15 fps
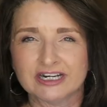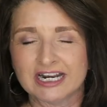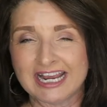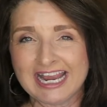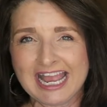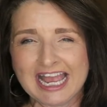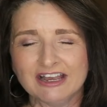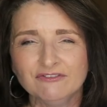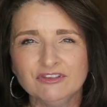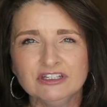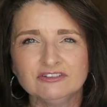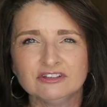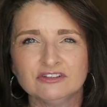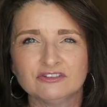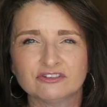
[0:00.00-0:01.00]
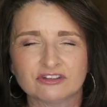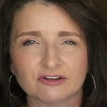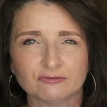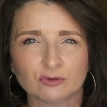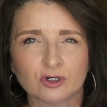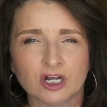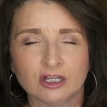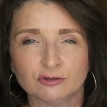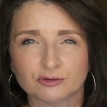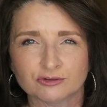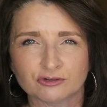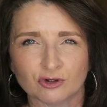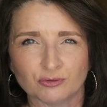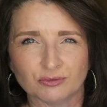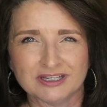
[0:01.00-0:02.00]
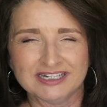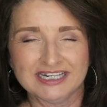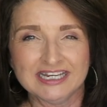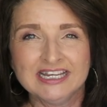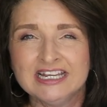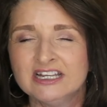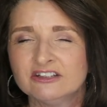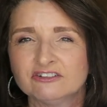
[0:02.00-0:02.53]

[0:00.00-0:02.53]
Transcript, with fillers: and I have these in several colors already,